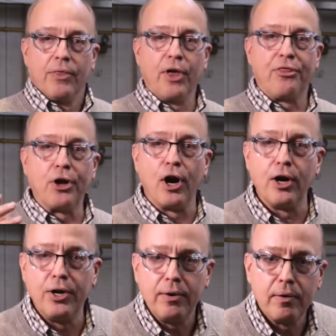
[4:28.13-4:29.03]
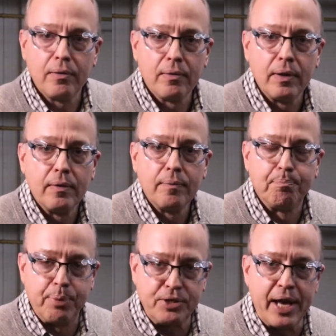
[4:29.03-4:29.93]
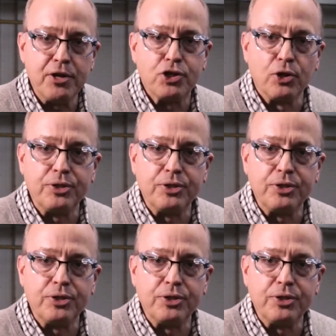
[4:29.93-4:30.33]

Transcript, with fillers: The third potential